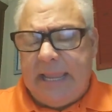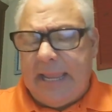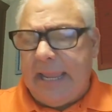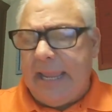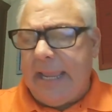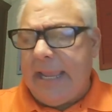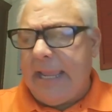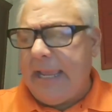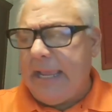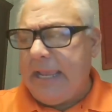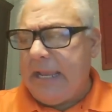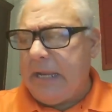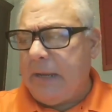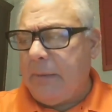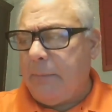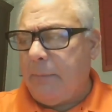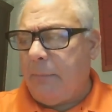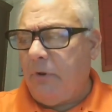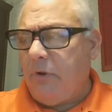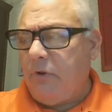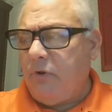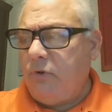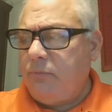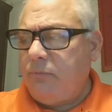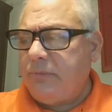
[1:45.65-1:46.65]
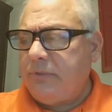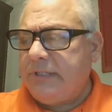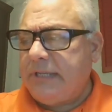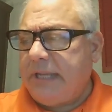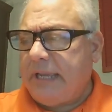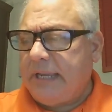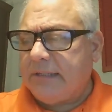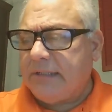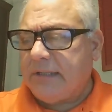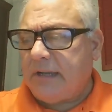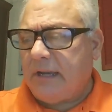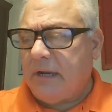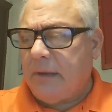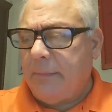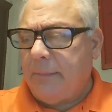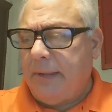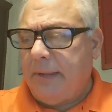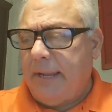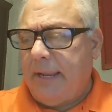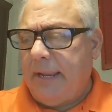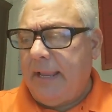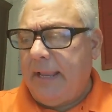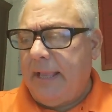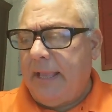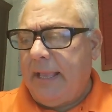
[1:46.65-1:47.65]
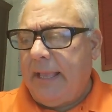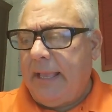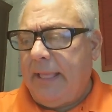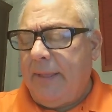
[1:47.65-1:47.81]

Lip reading: and Bloom's taxonomy,